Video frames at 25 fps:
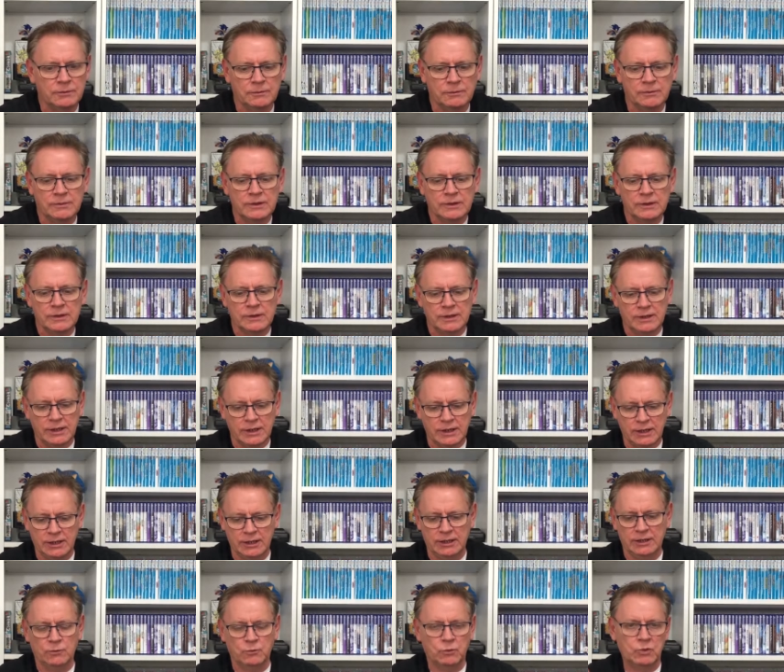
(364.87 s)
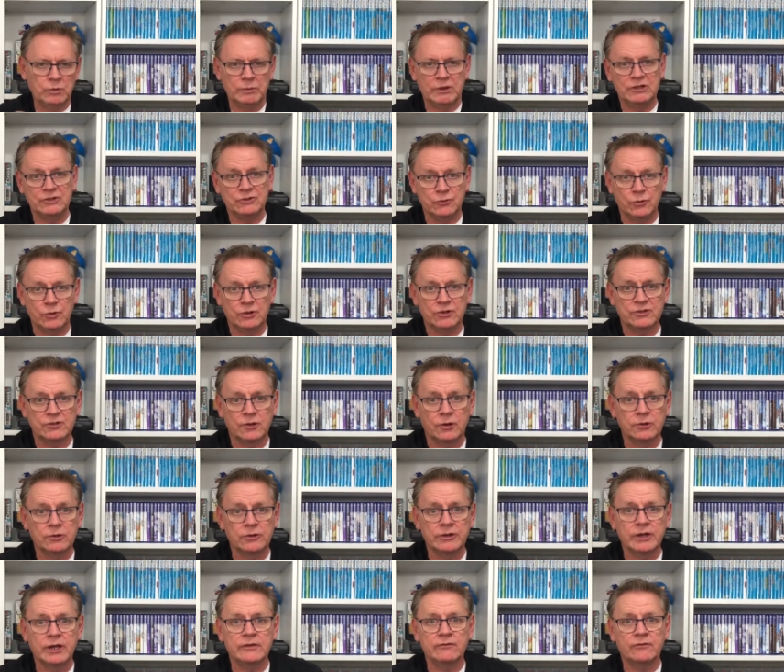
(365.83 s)
them. And when my daughter's
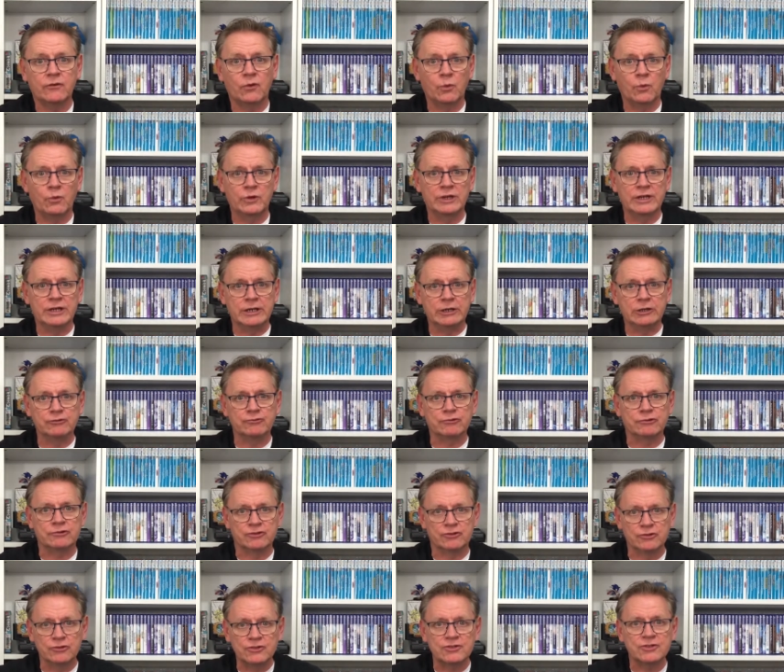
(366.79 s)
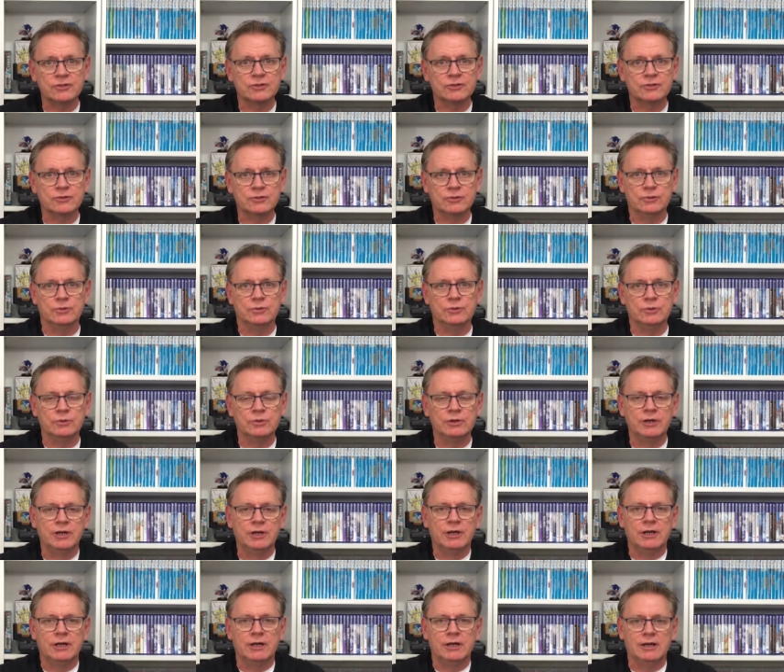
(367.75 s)
old enough, I want to introduce her to
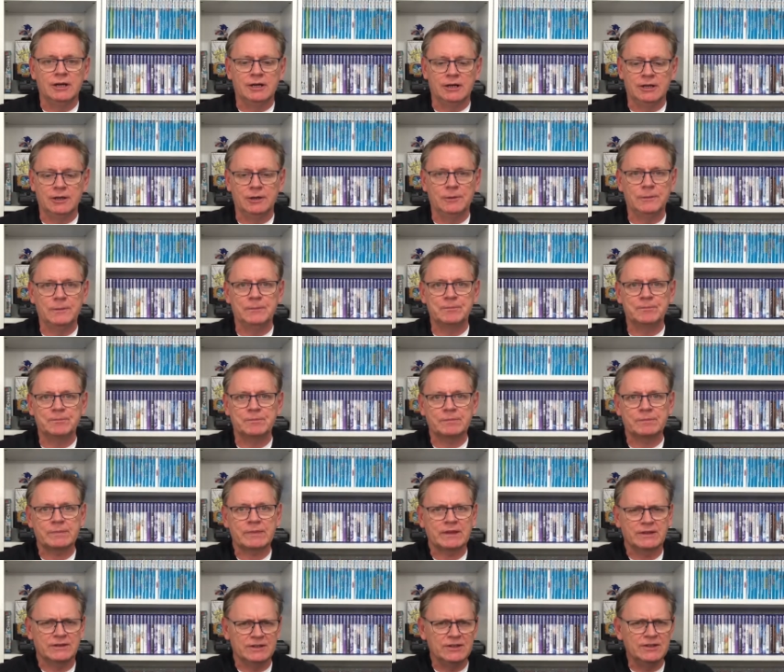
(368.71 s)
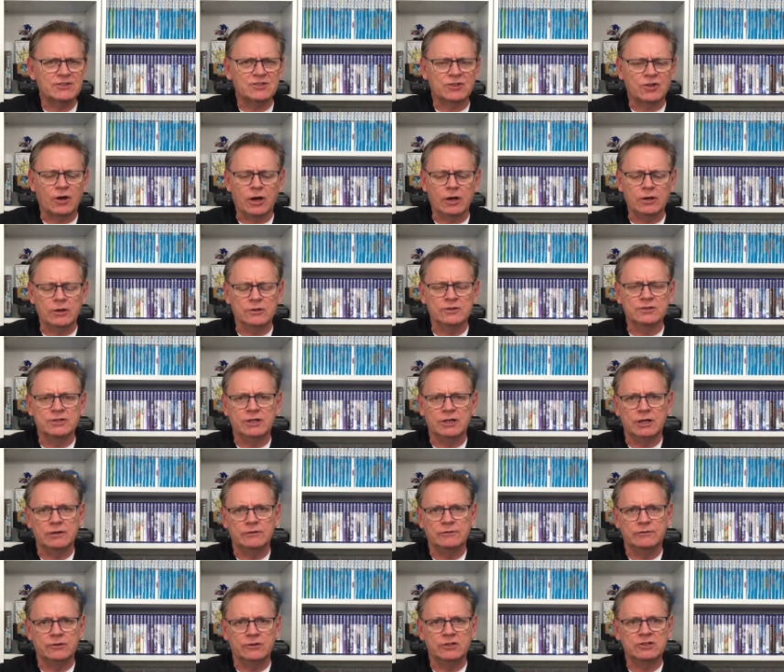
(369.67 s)
these titles that
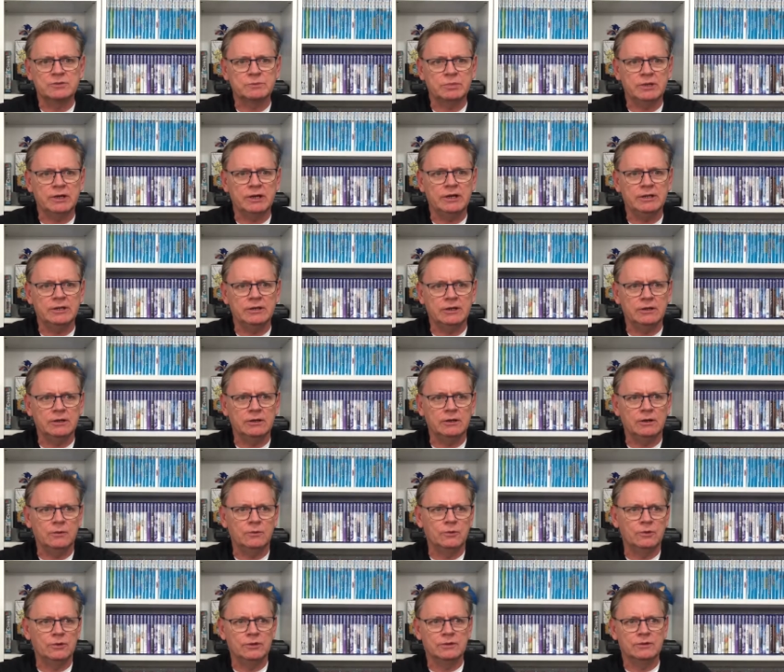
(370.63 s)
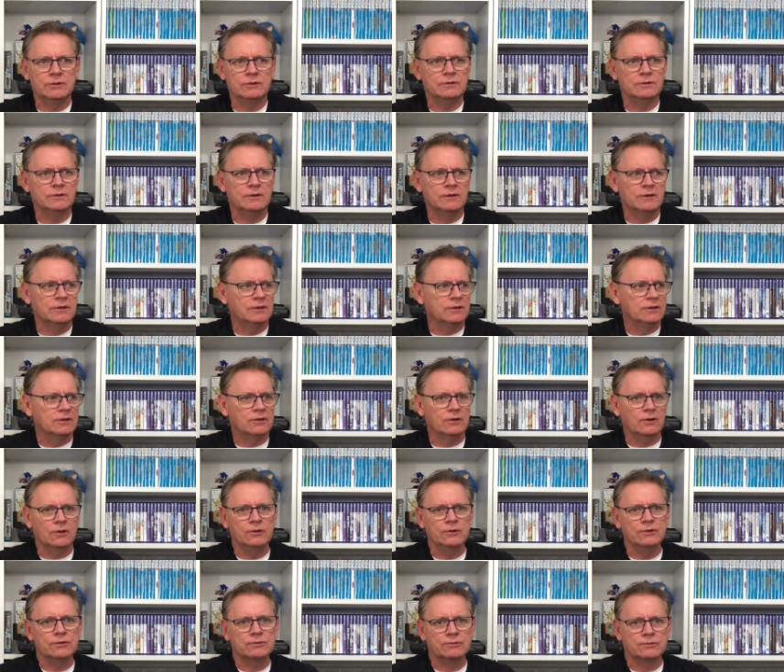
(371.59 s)
I first played. I want to
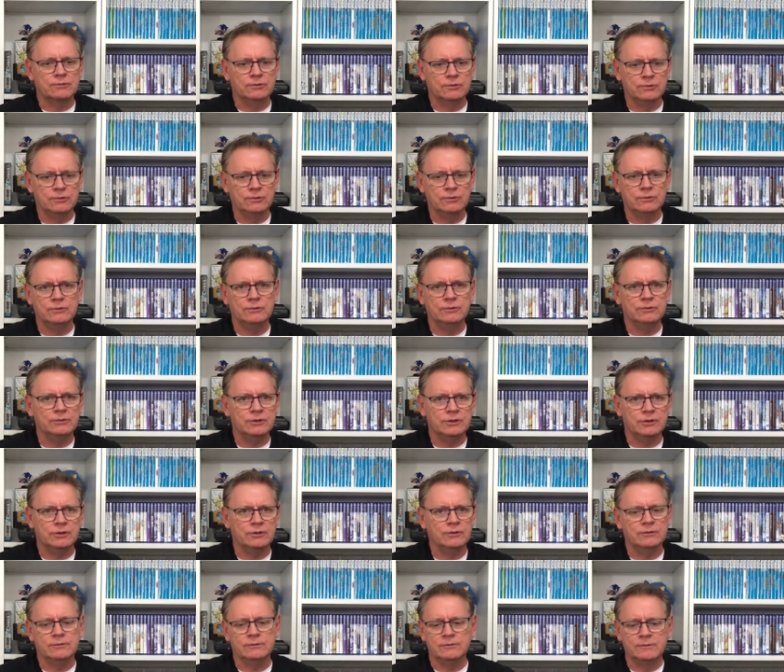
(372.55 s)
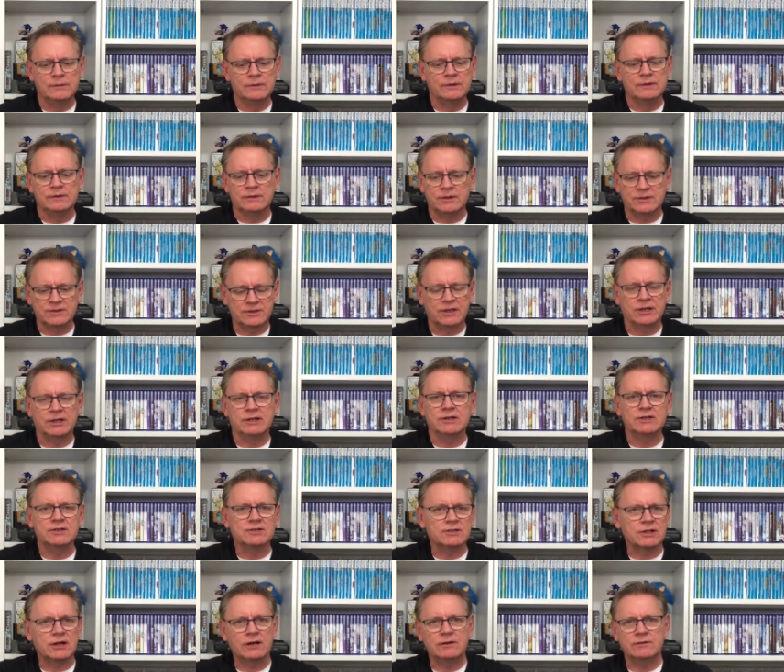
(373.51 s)
go through, you know, the
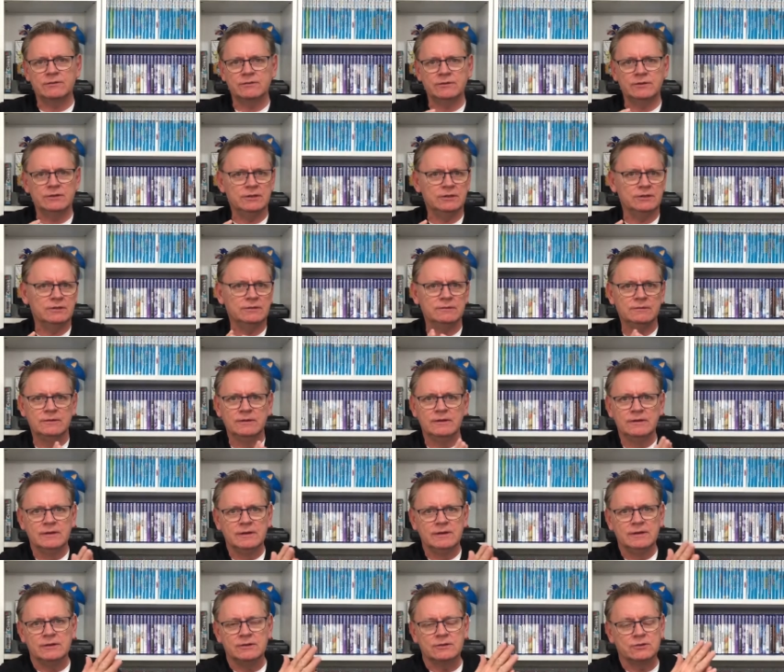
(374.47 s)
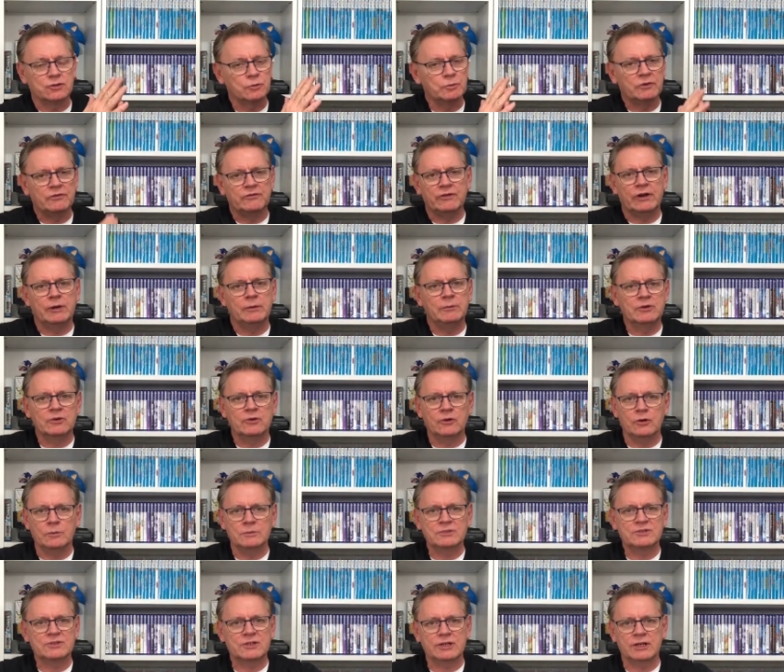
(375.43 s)
Sega stuff, the Super
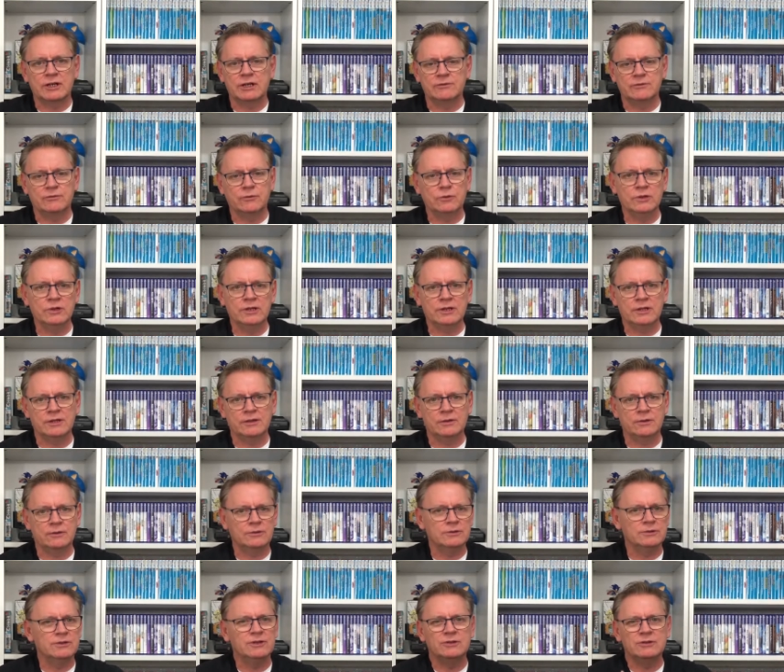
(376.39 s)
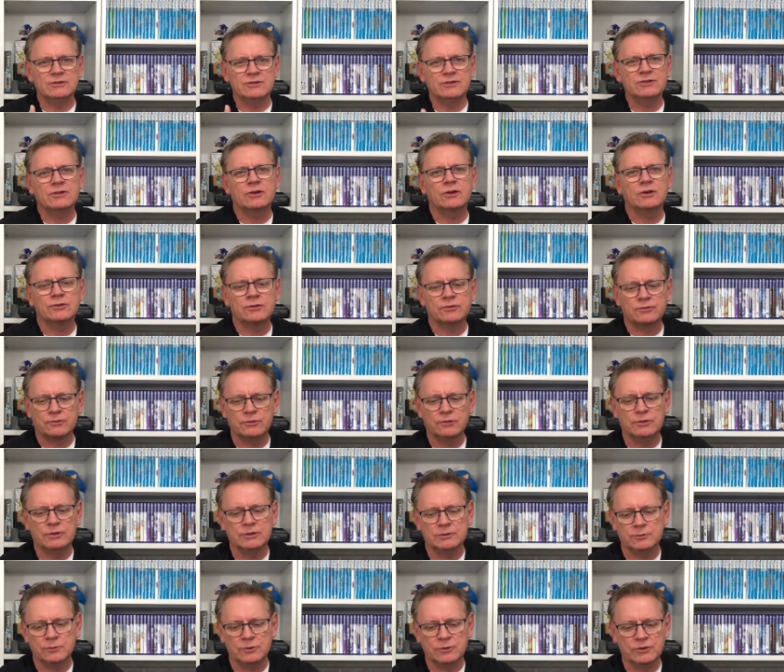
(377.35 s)
Famicom stuff, all that, you know, just go
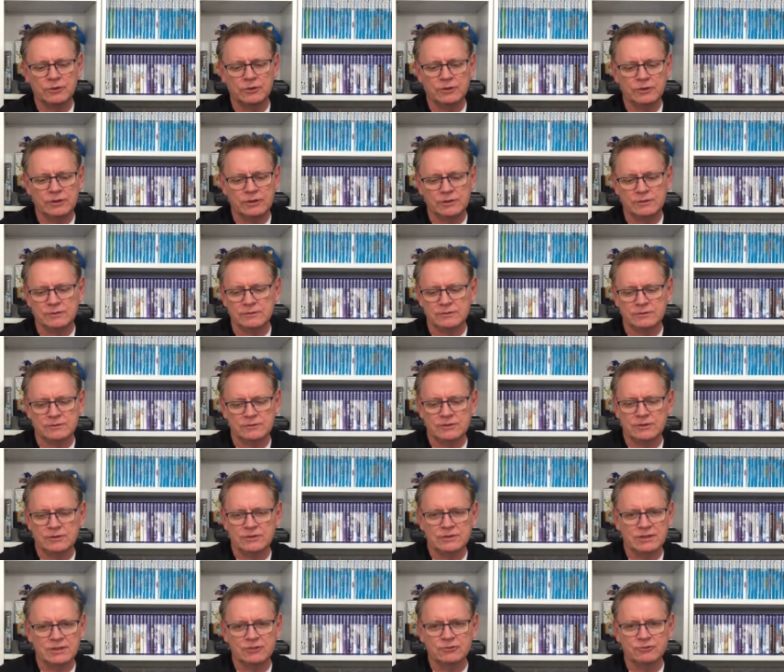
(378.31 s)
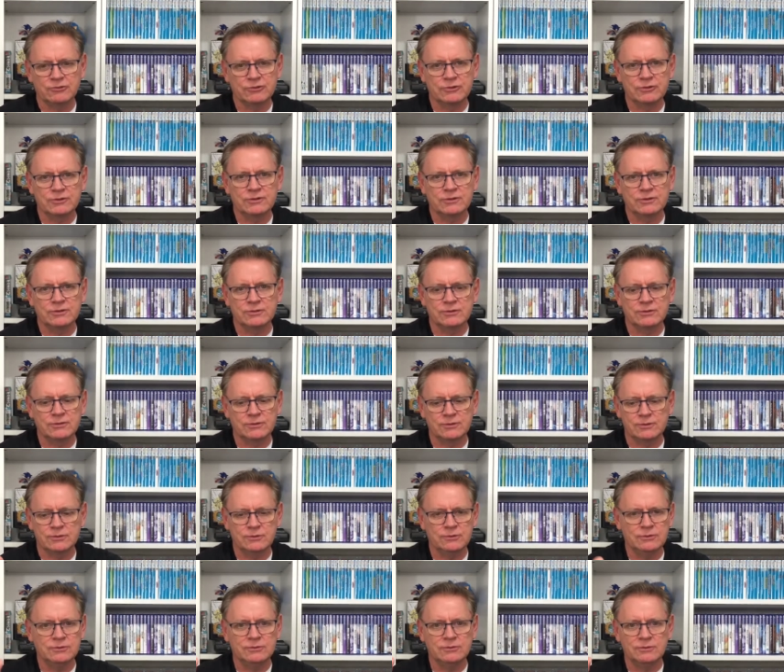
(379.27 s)
through it with her and just introduce her
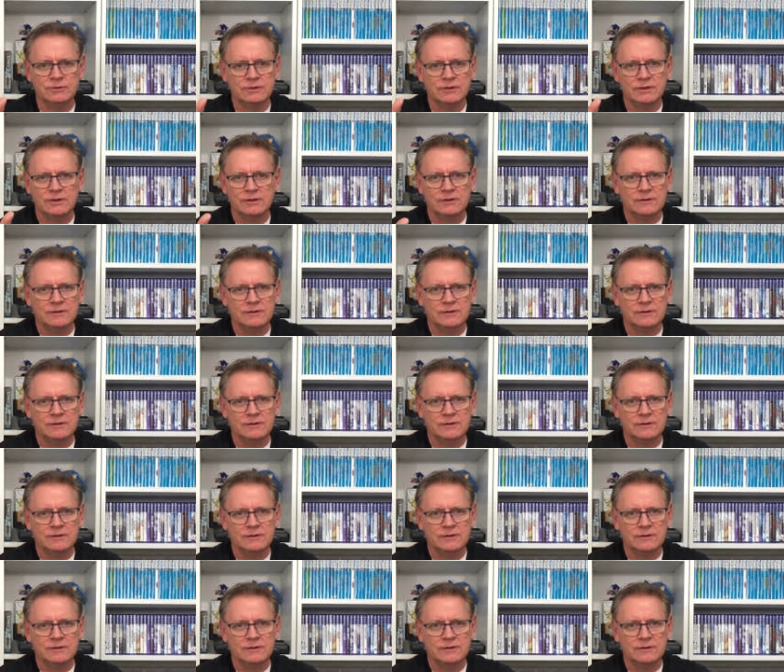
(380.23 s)
to